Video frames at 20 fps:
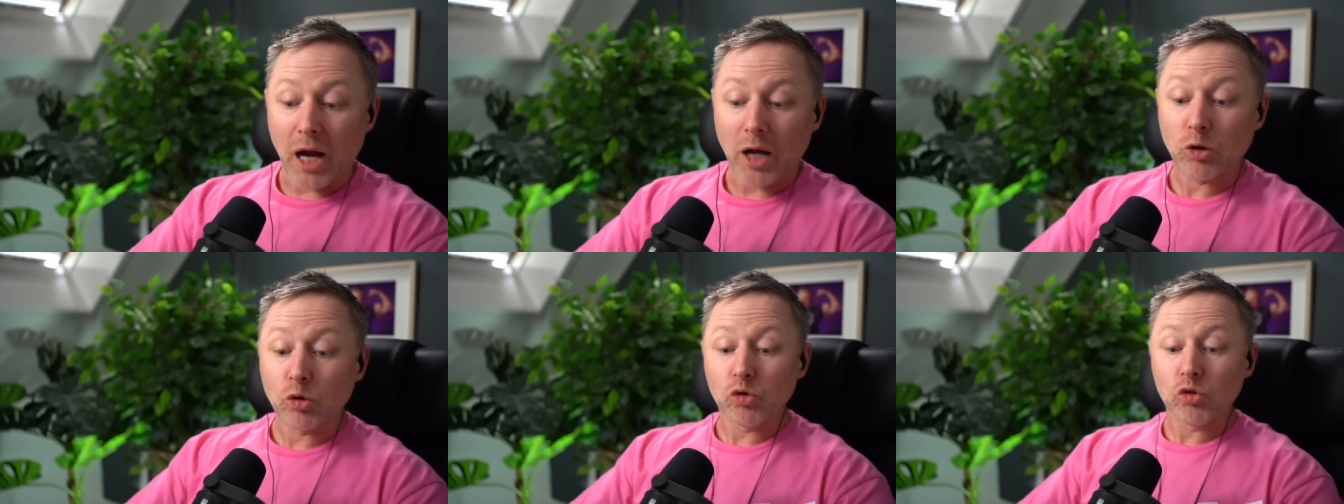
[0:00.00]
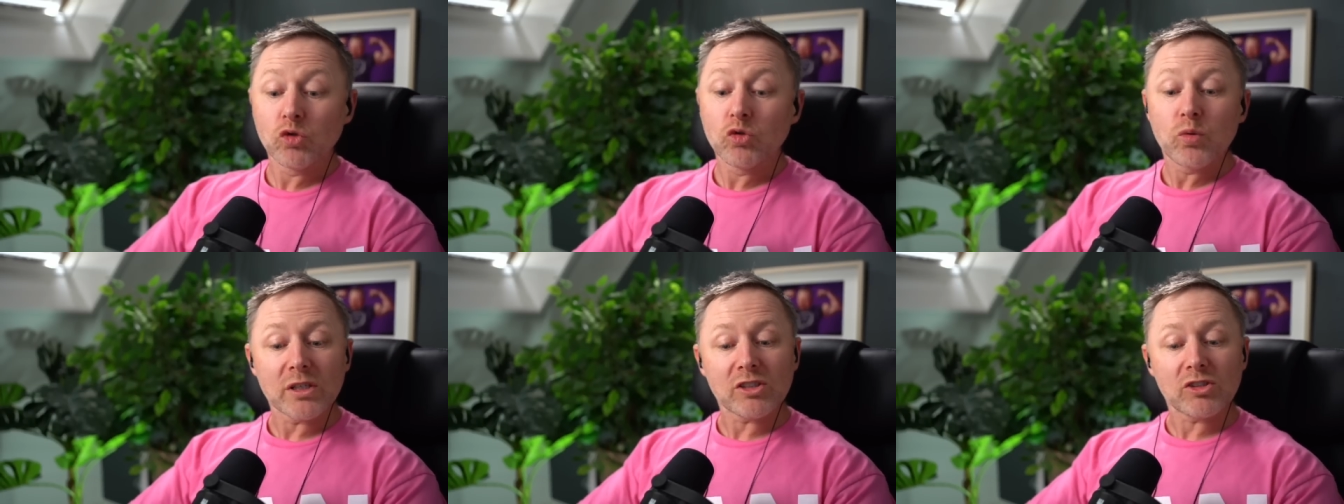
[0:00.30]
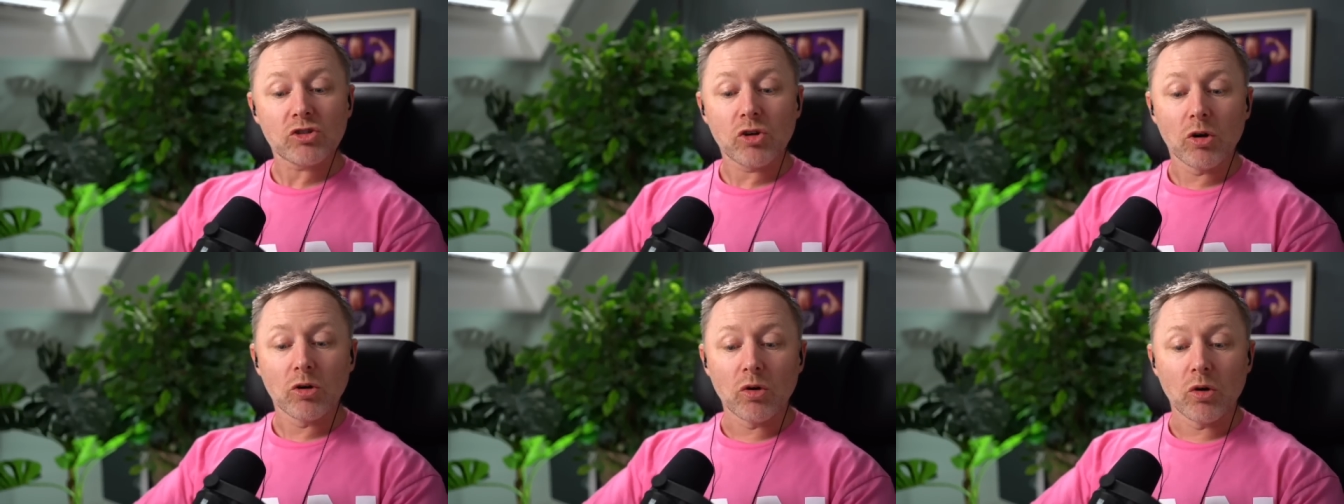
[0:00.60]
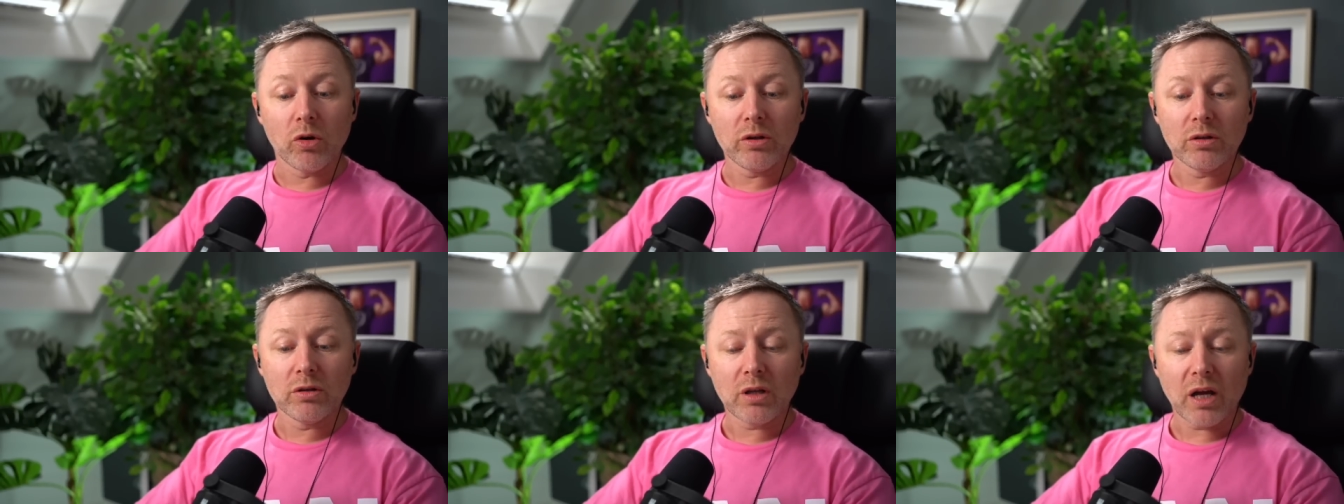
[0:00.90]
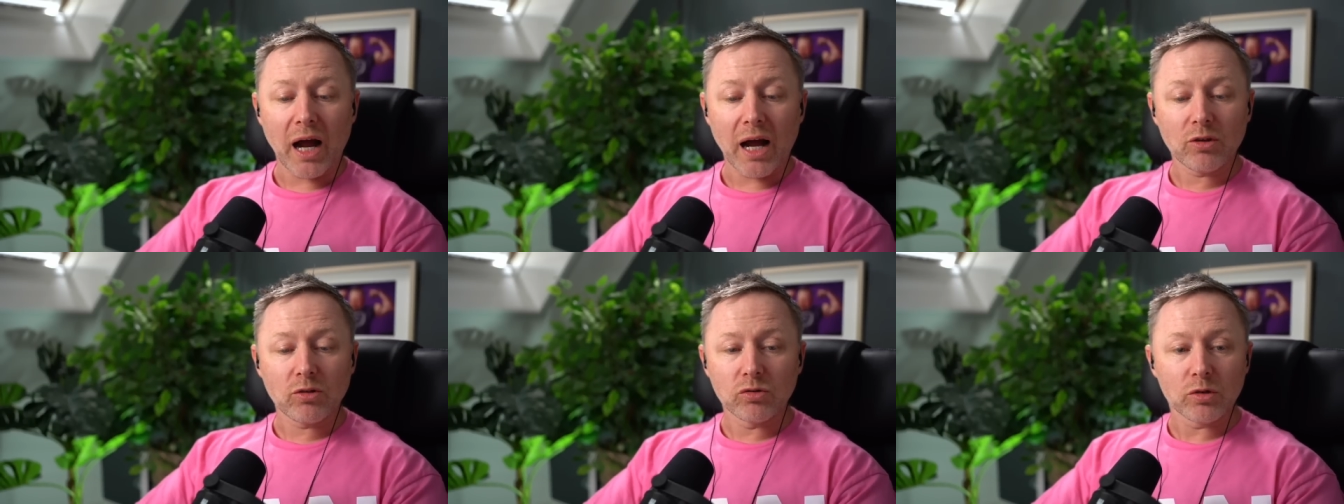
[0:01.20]
don't know what's going on,
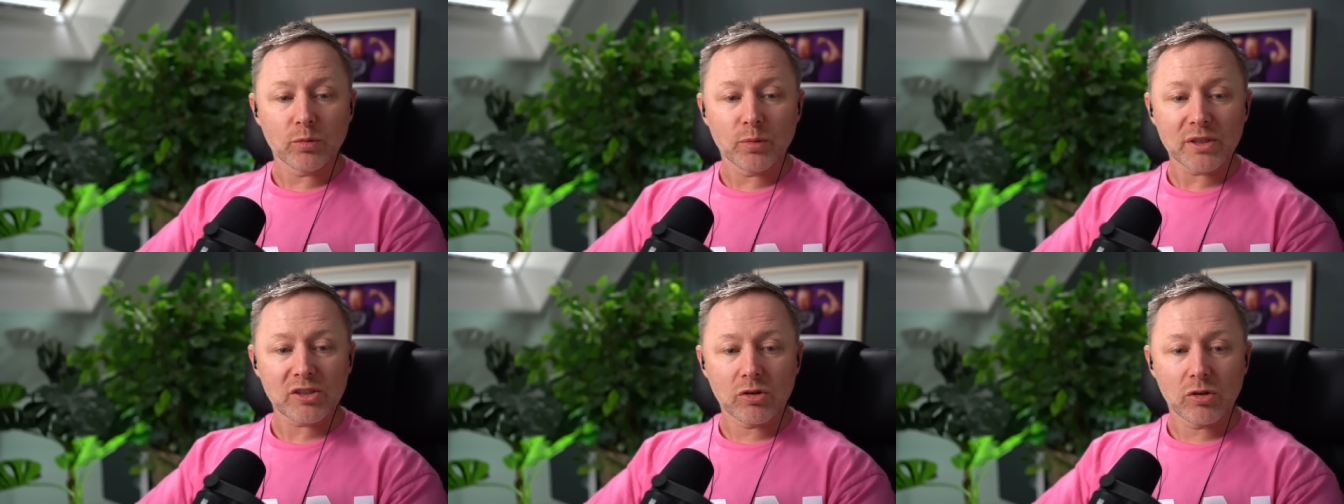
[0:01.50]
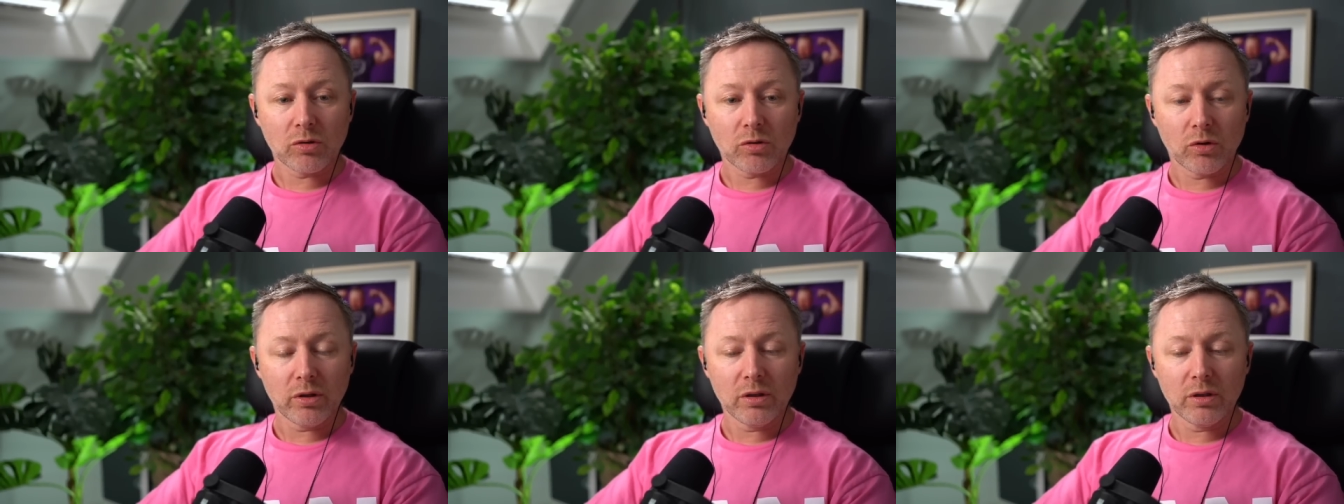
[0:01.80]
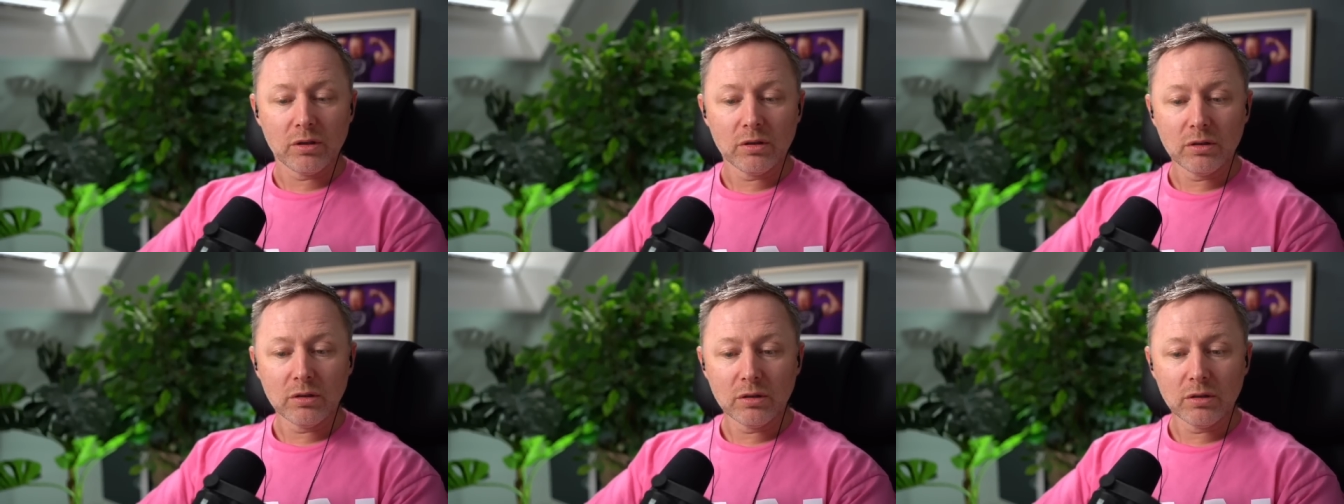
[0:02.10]
I don't know what's going on.